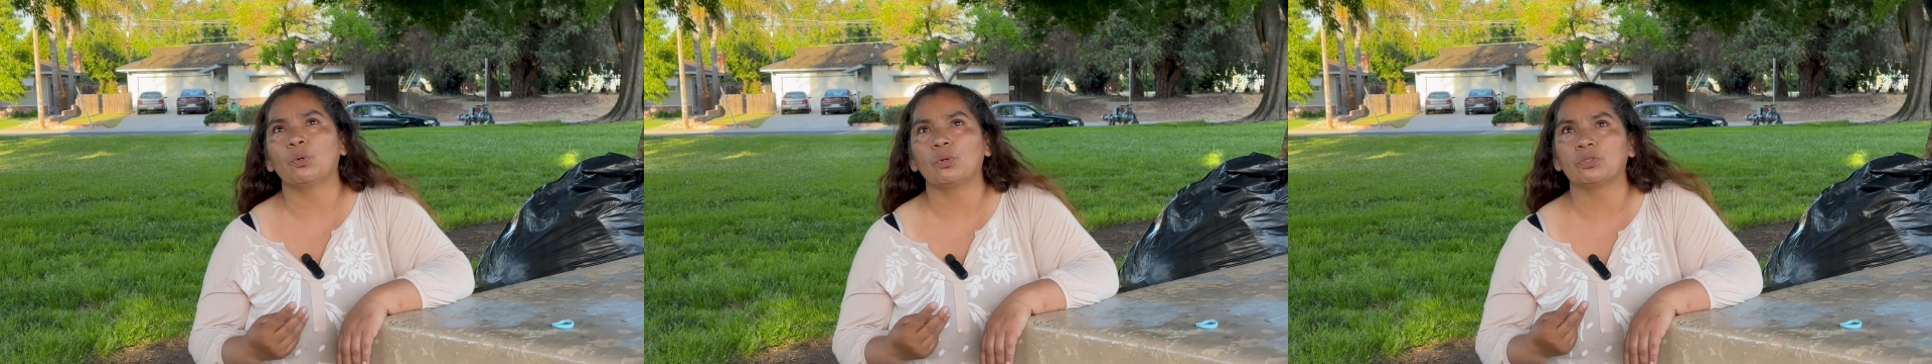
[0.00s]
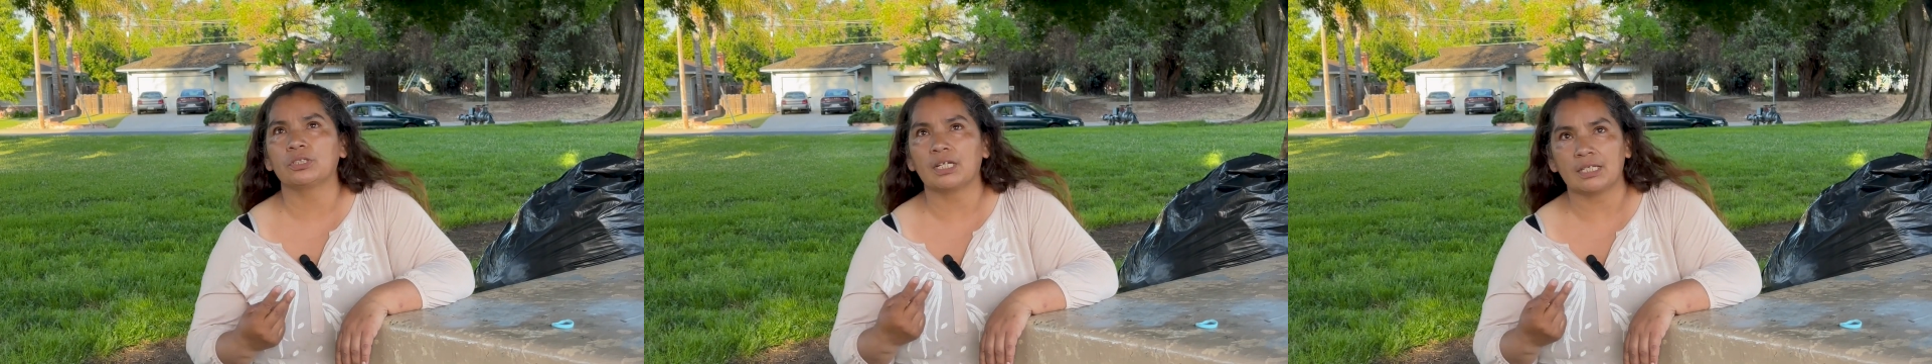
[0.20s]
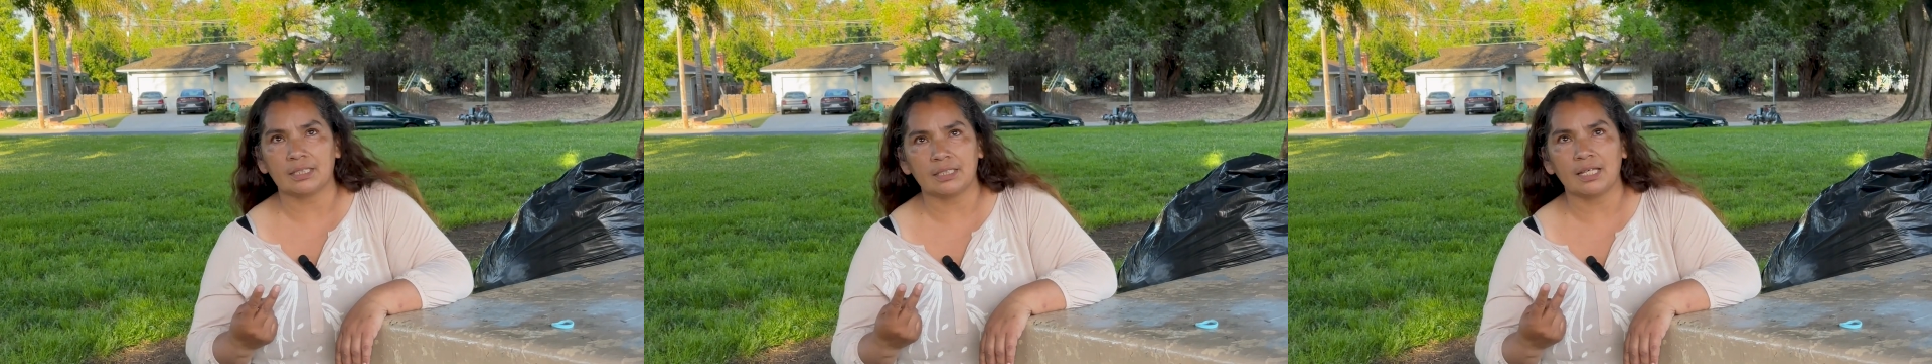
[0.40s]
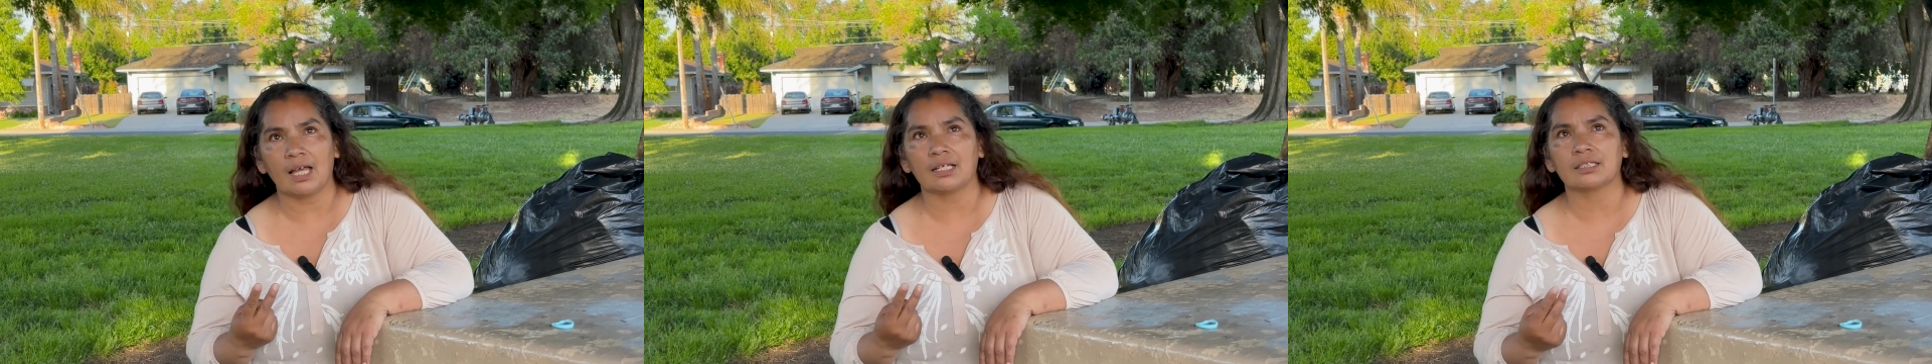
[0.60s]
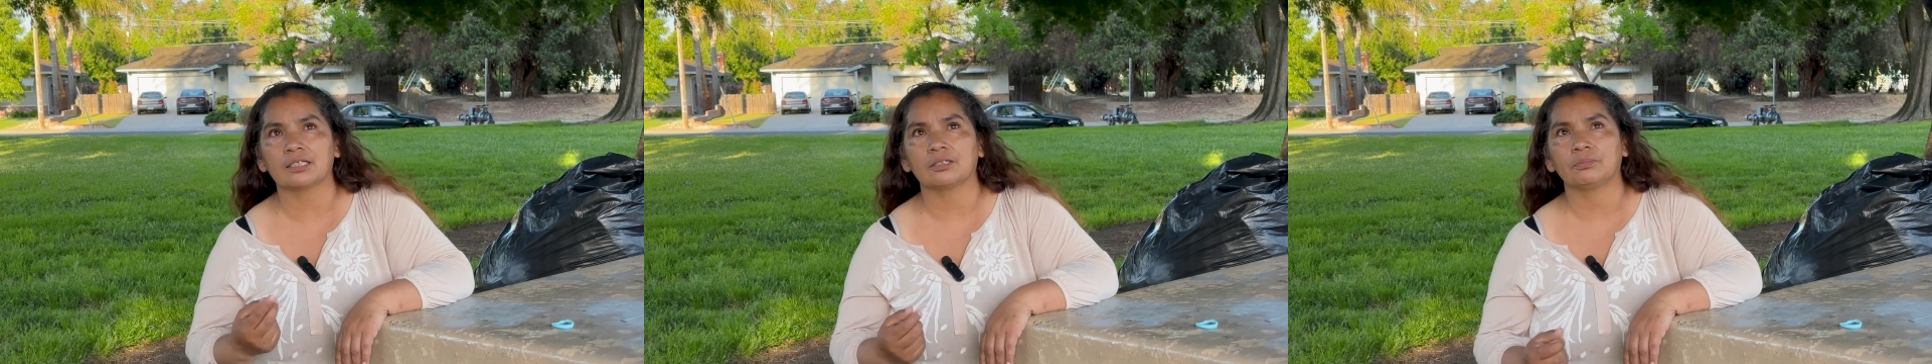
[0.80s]
was
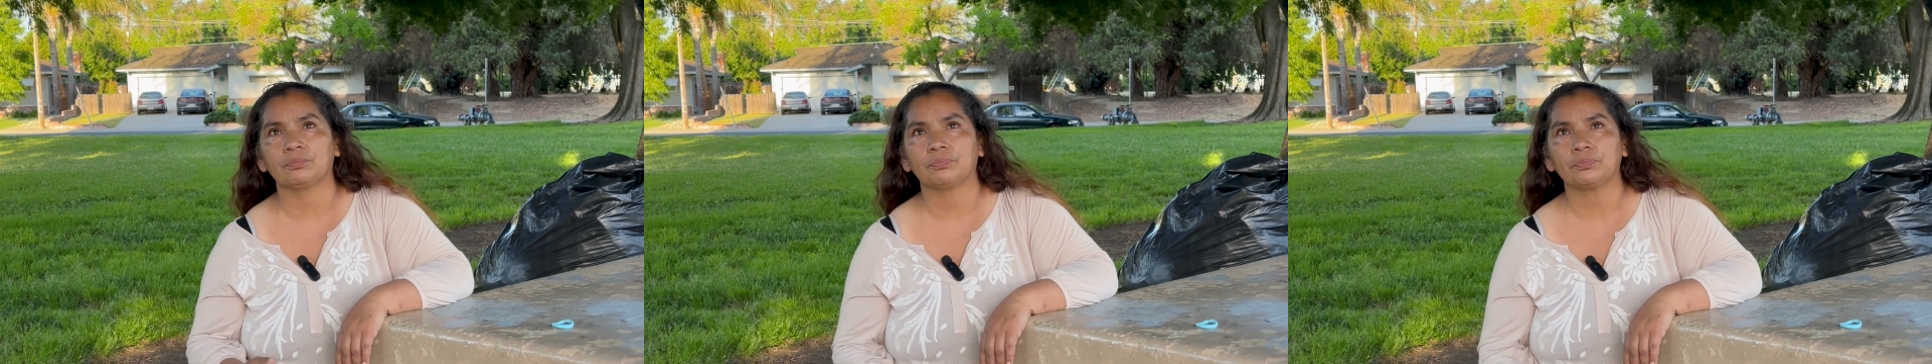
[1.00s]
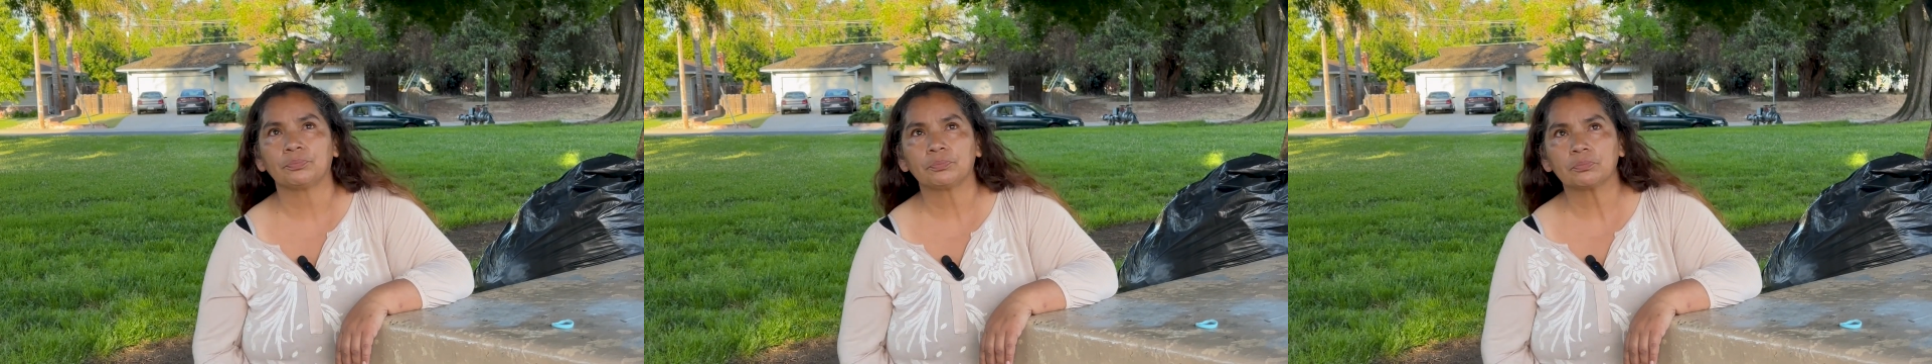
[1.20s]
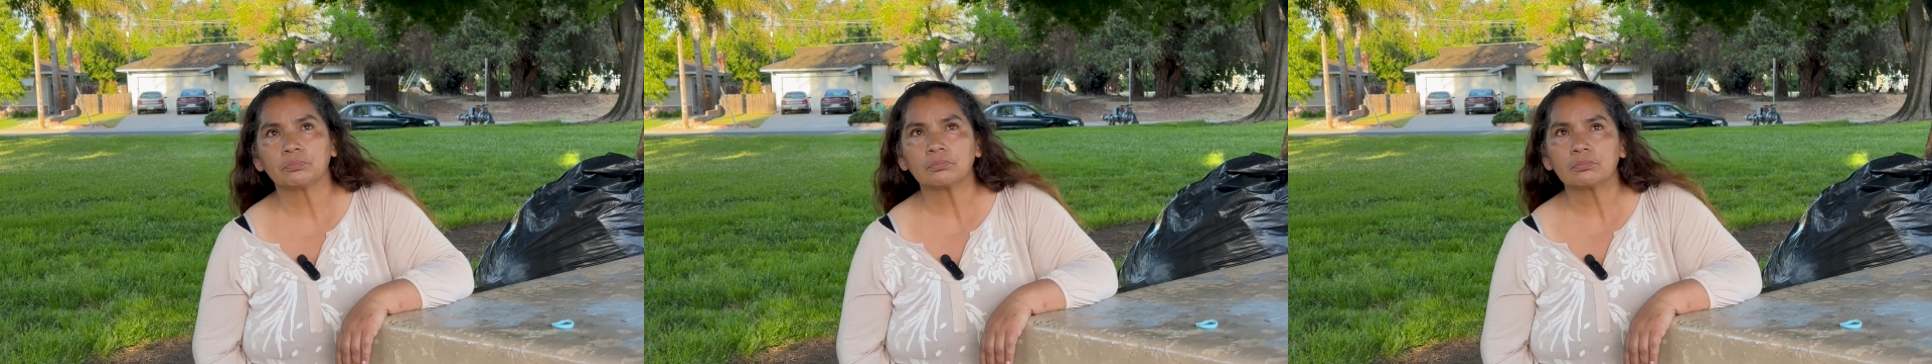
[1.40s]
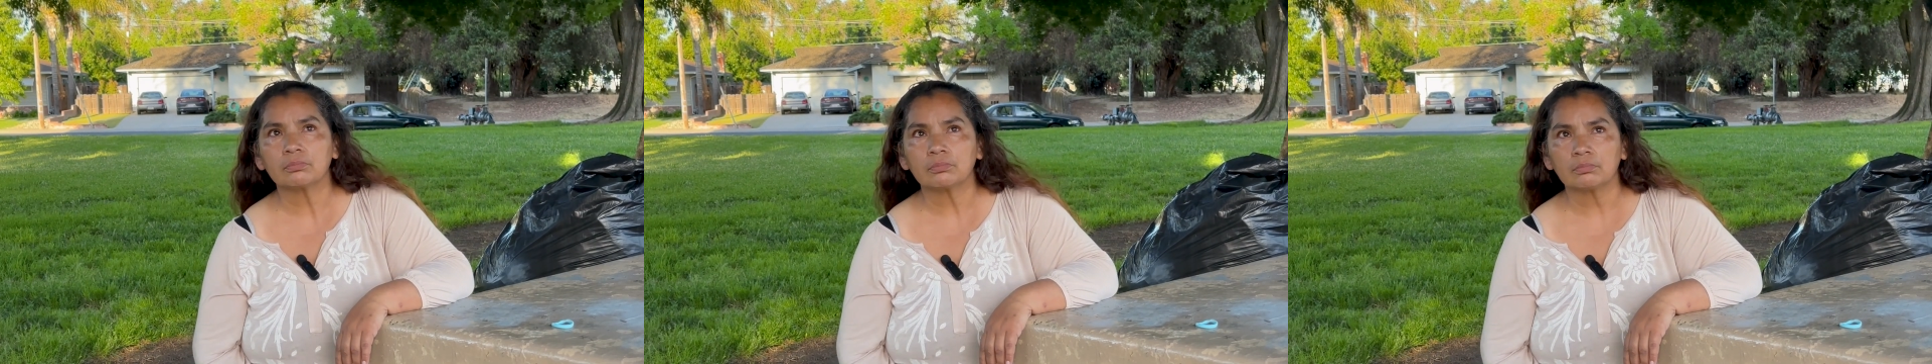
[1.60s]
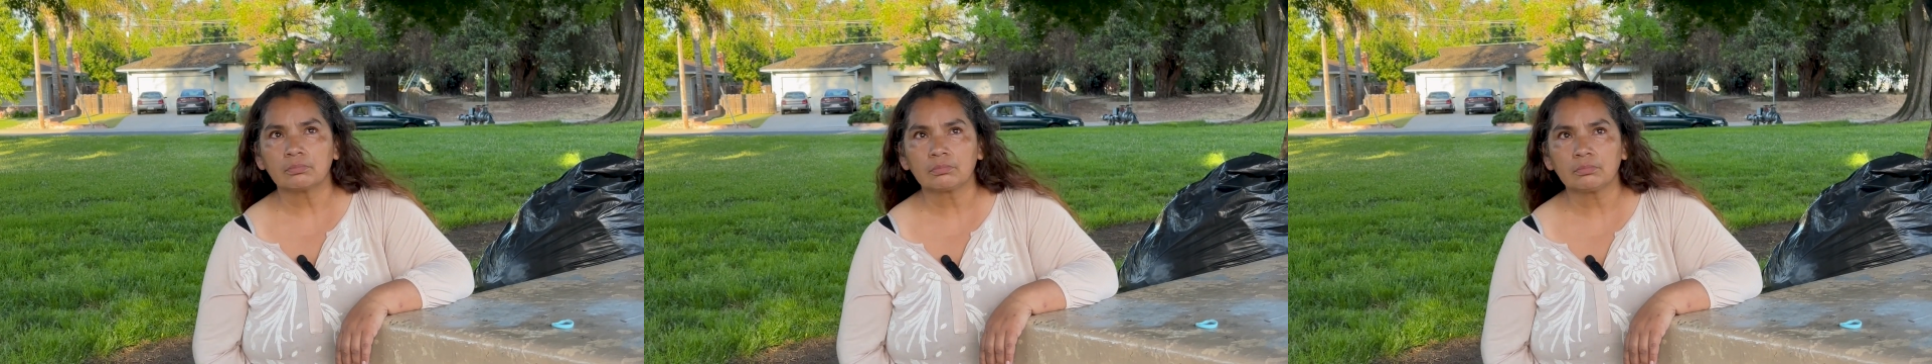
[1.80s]

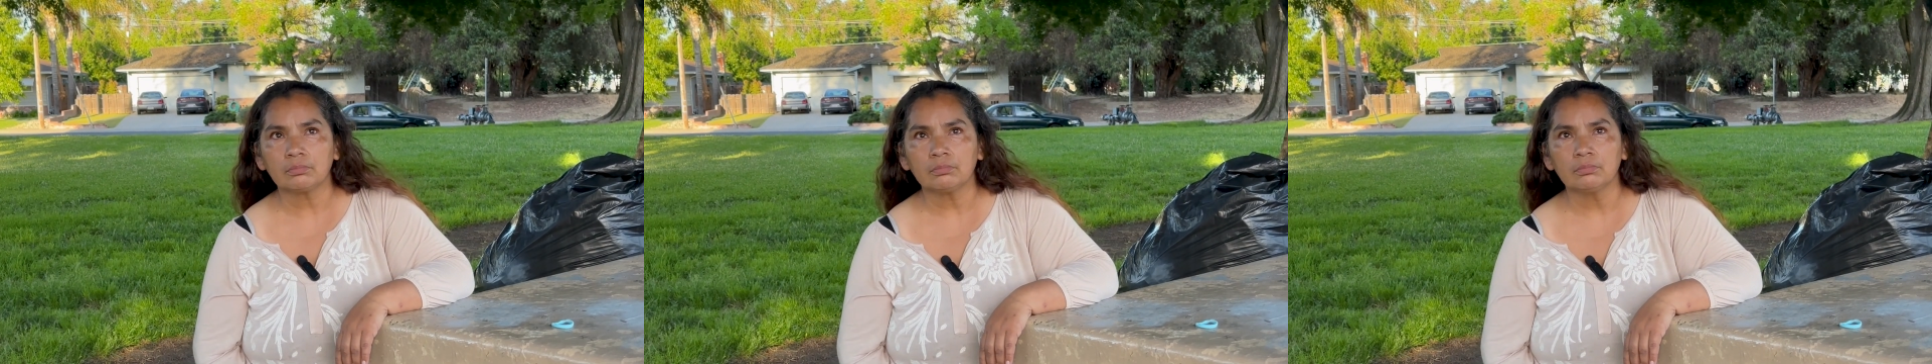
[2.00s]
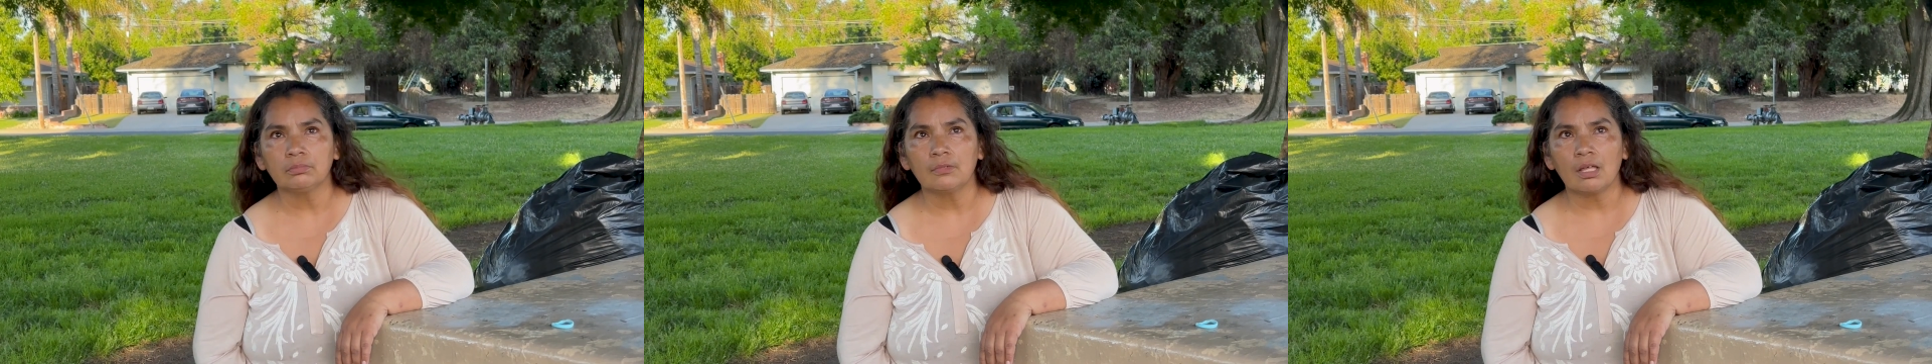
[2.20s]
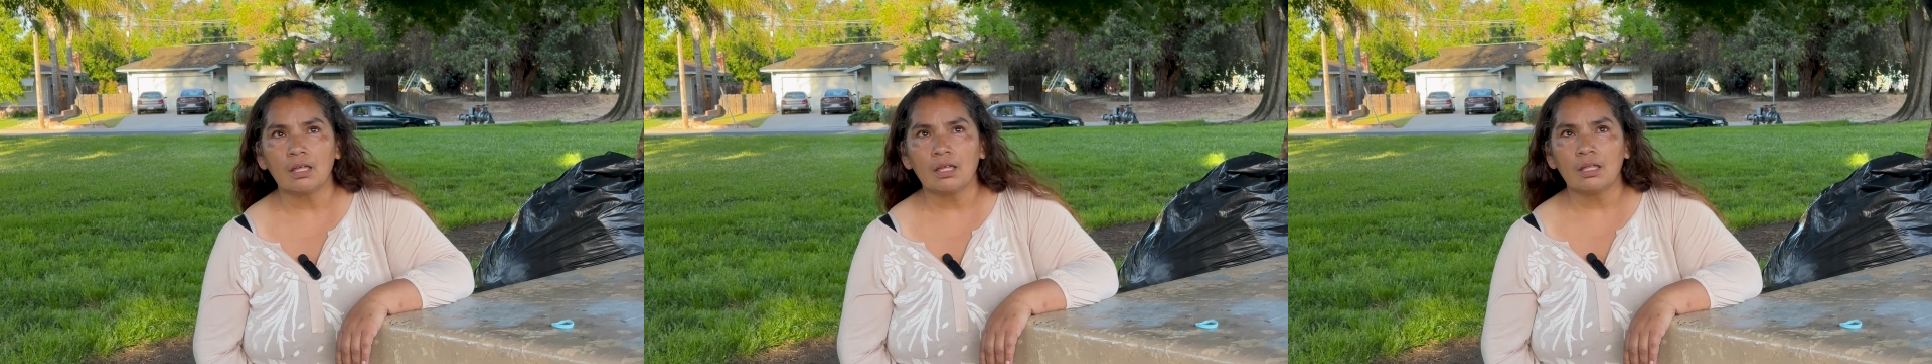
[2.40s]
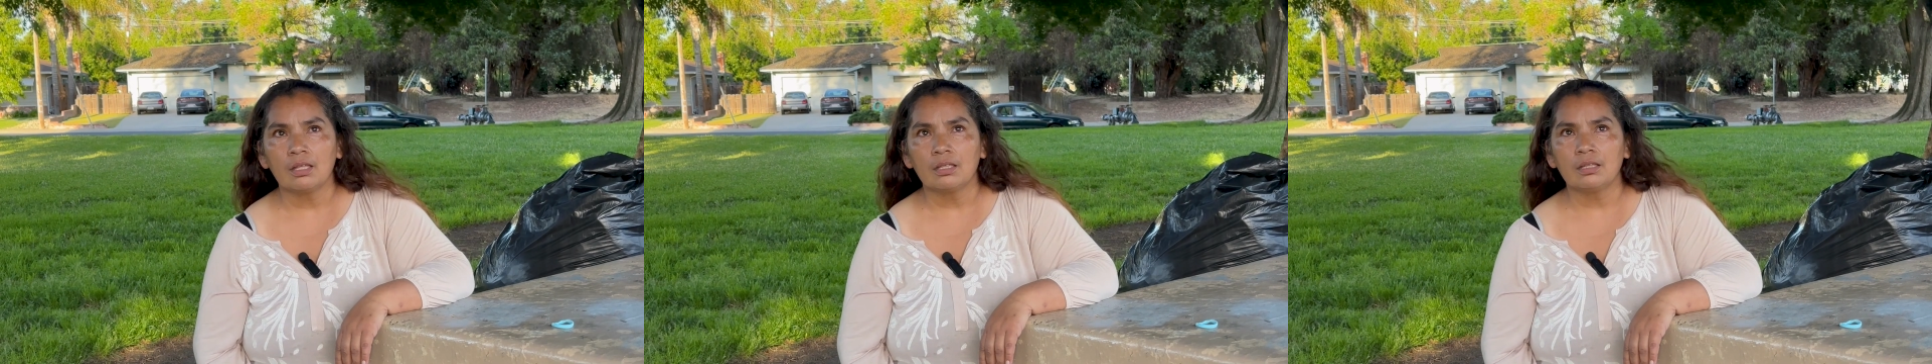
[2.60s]
very difficult.